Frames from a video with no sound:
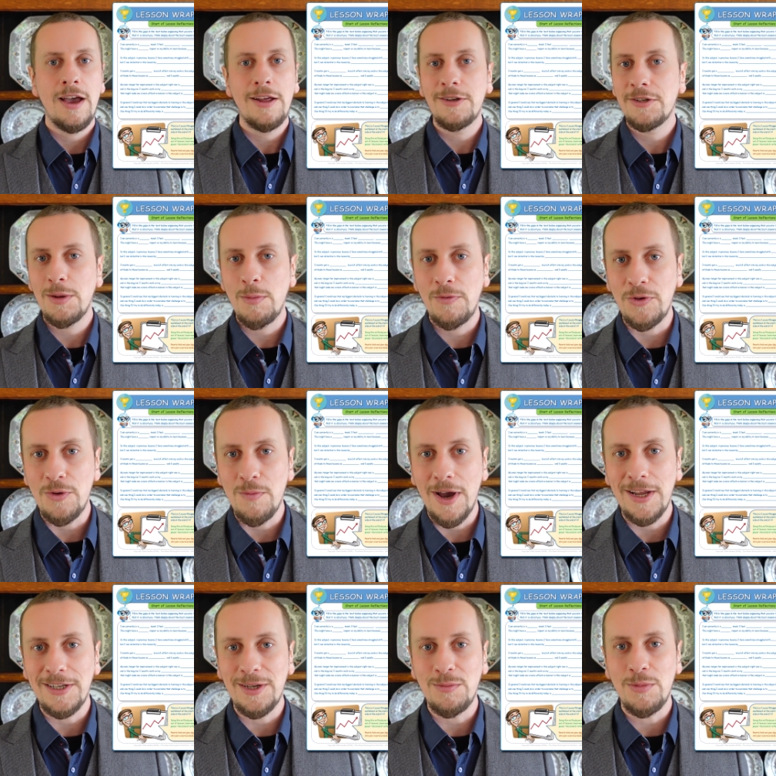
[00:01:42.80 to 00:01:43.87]
and some of you
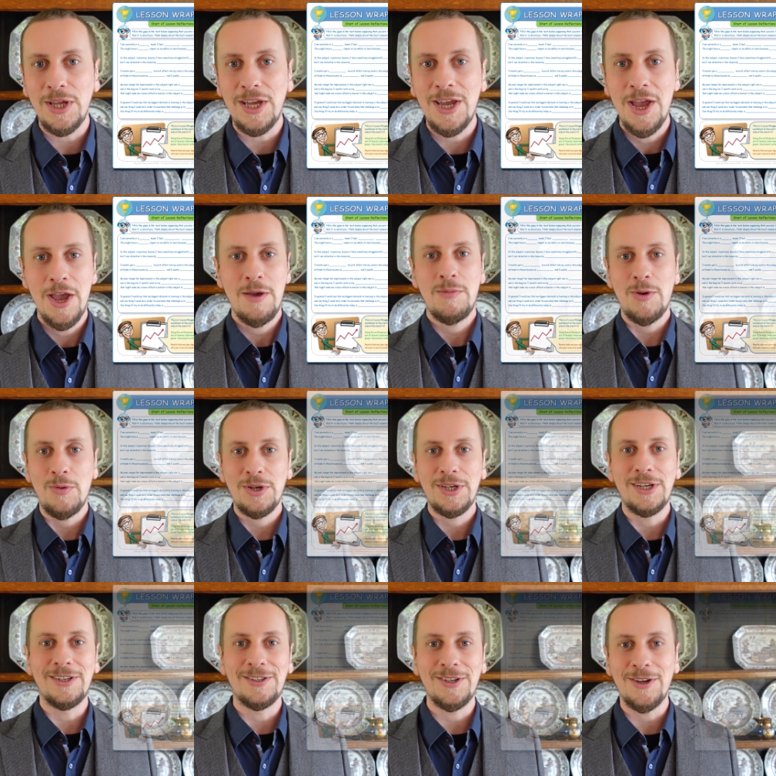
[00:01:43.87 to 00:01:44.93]
might simply be
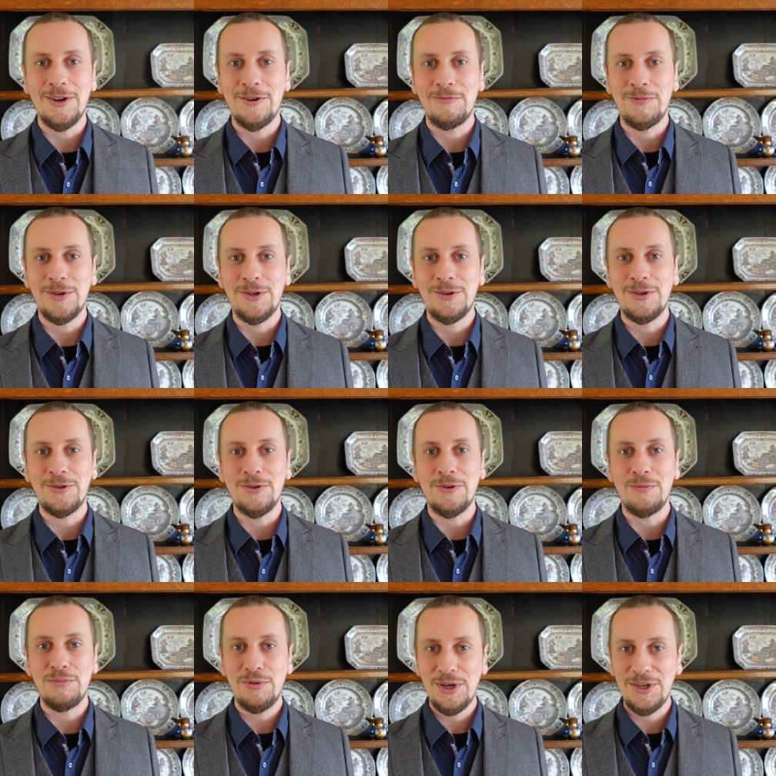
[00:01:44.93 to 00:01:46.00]
wishing to reduce
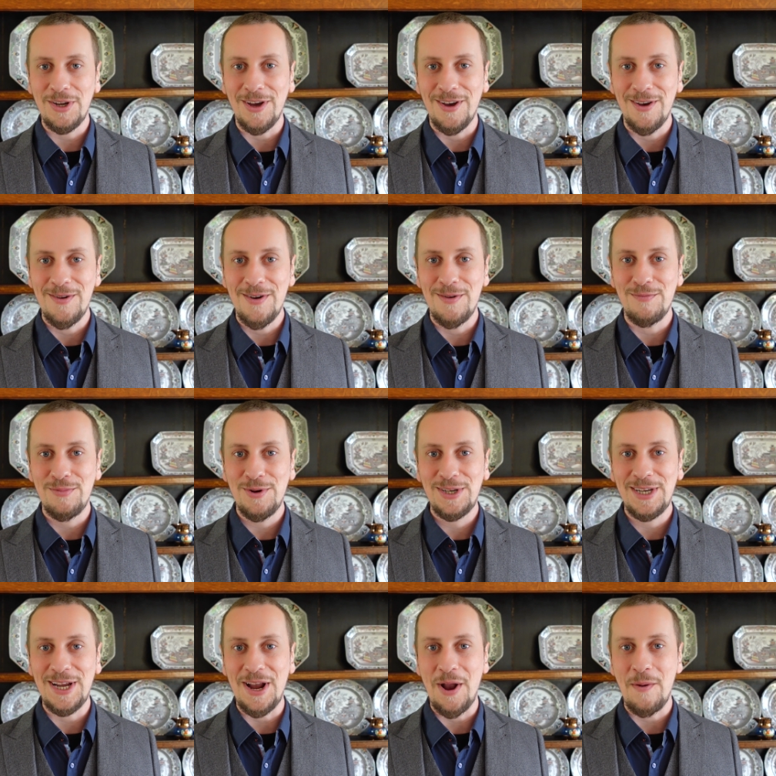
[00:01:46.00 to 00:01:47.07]
your printer and
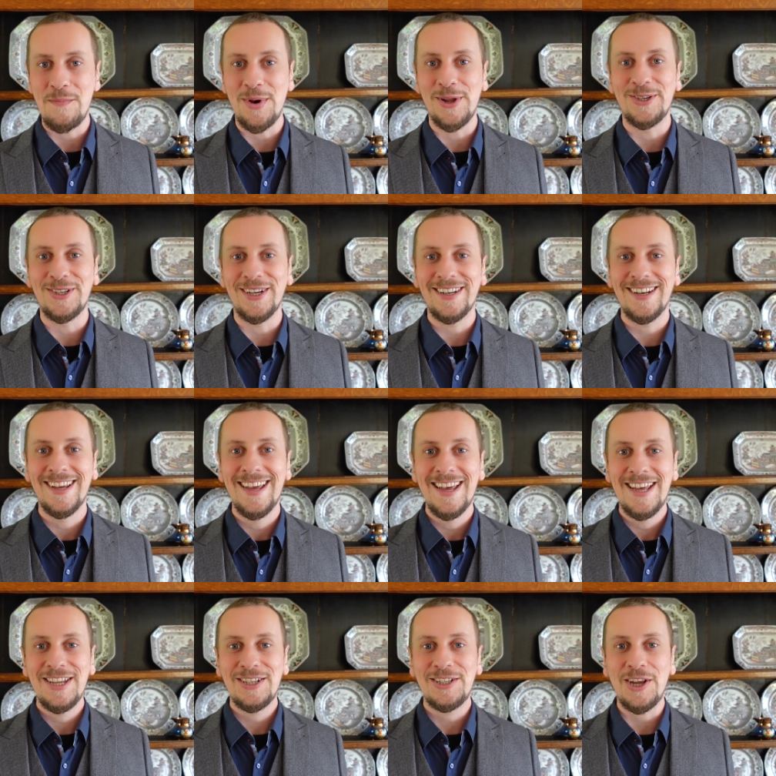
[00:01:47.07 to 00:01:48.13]
printing budget.
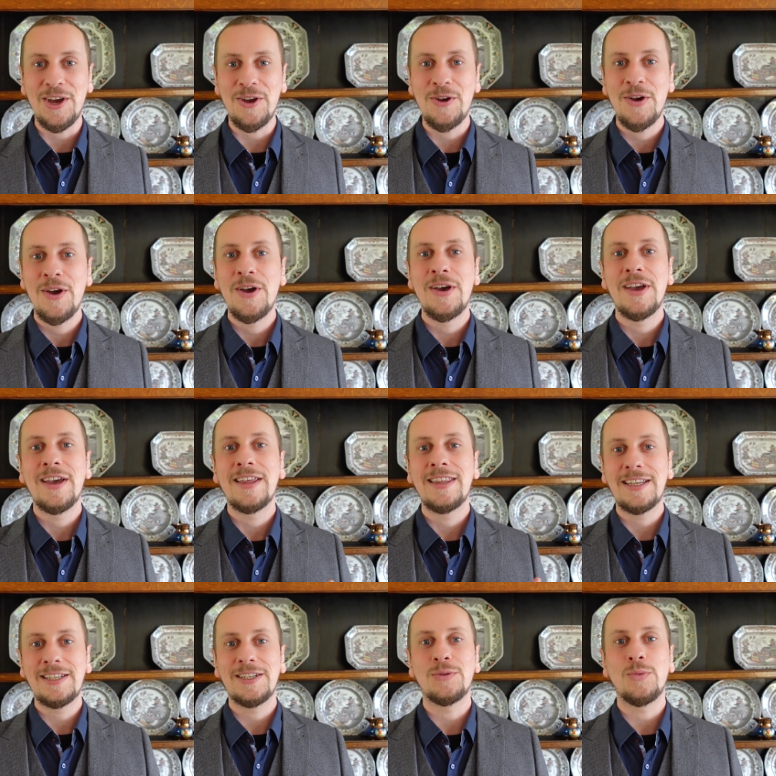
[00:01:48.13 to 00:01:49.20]
So
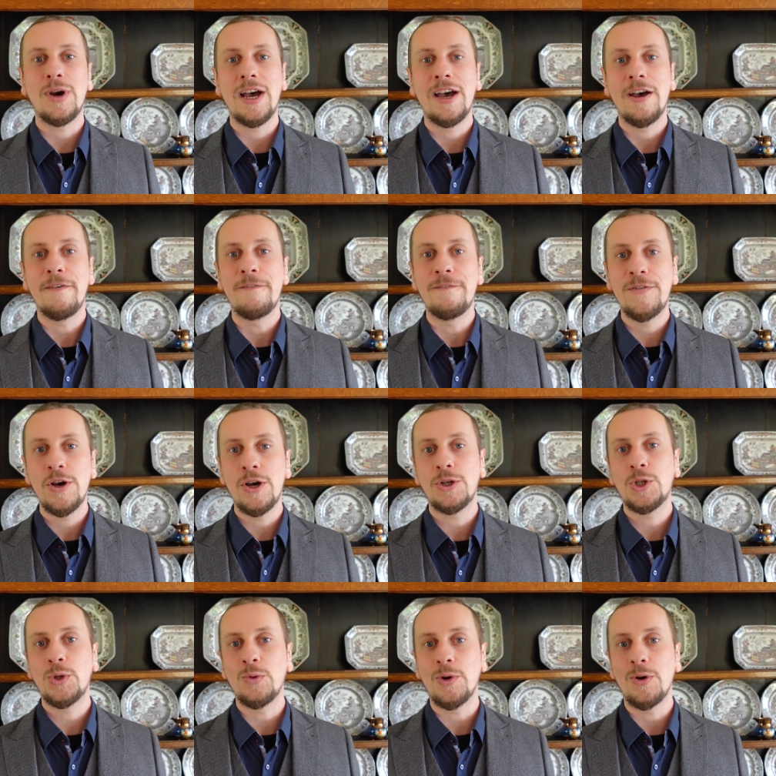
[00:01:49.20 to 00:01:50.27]
this is where
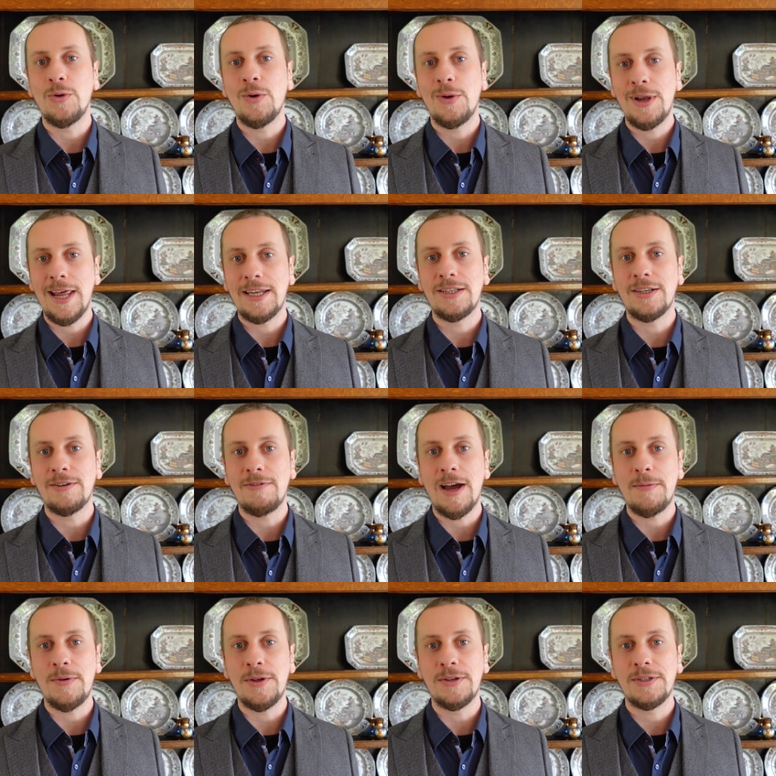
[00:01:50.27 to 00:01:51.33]
virtual lesson
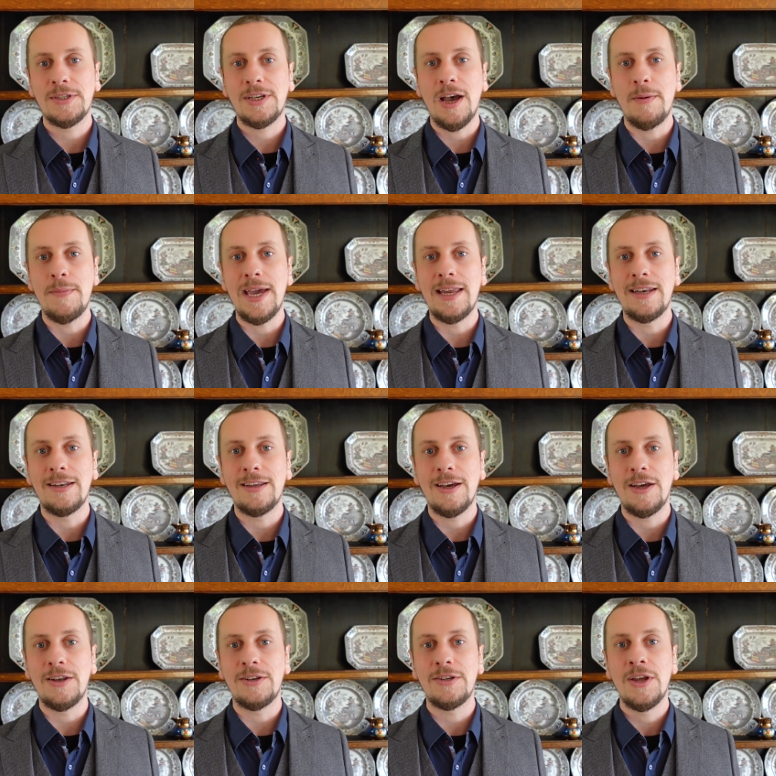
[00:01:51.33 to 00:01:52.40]
wrappers come in,
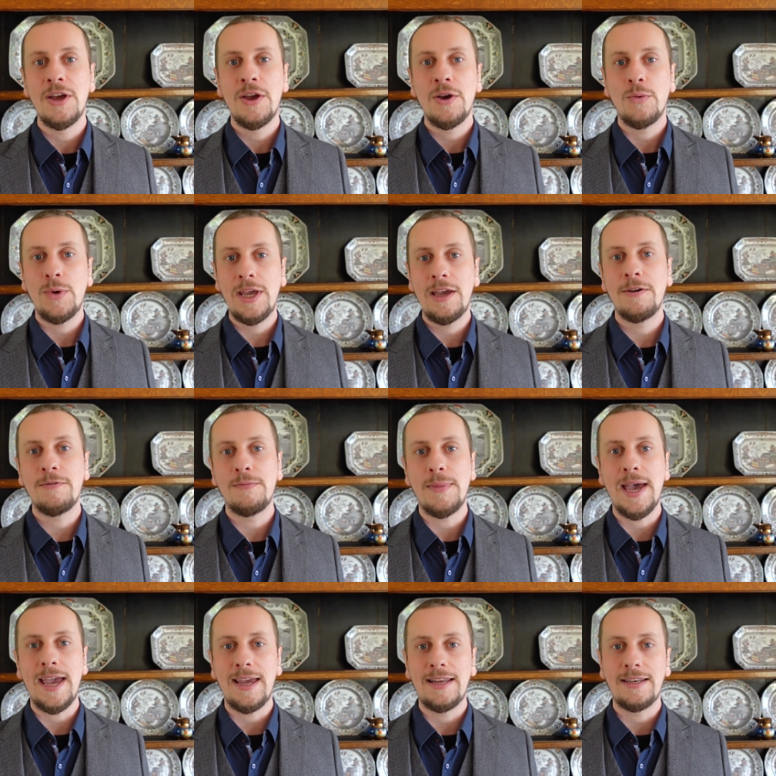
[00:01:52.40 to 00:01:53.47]
and we have
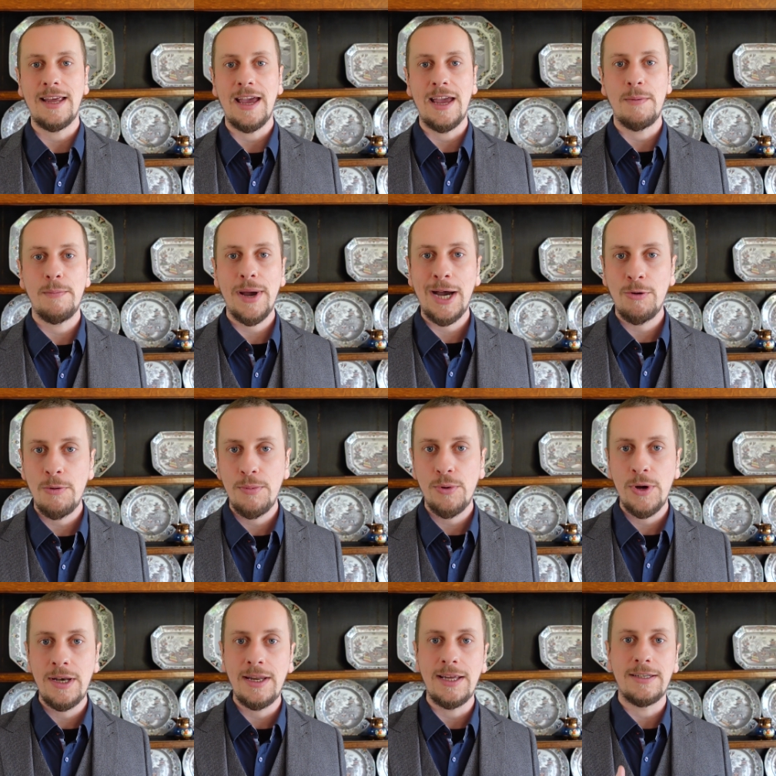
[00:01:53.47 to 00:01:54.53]
made a
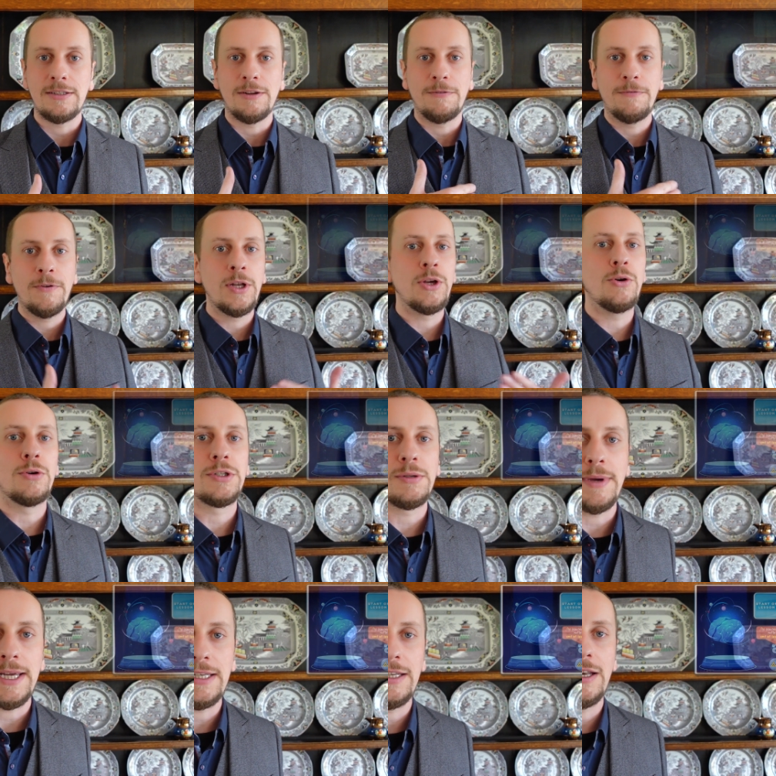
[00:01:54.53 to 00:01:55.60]
PowerPoint. It's a fully
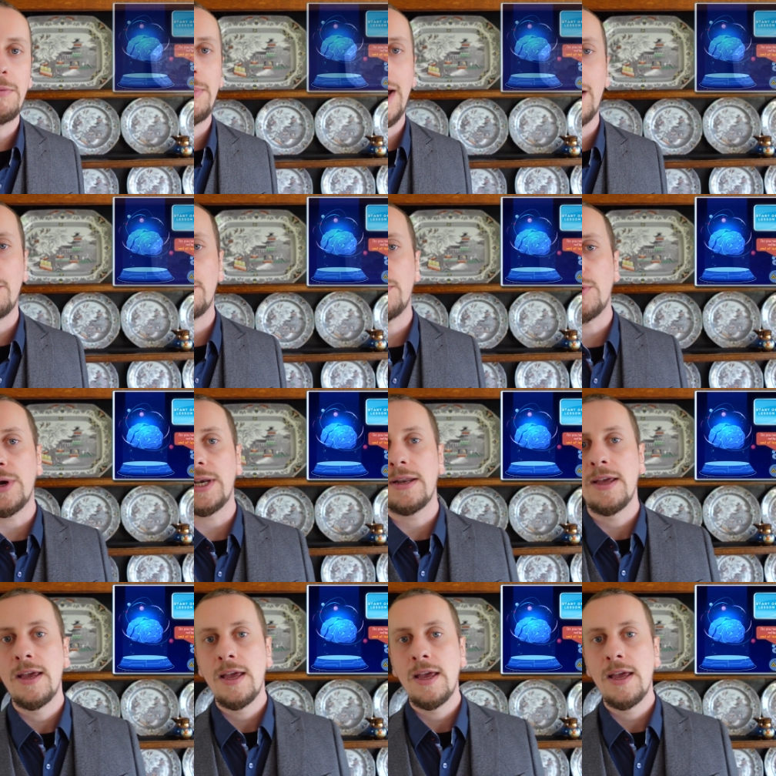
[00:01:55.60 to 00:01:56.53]
automated PowerPoint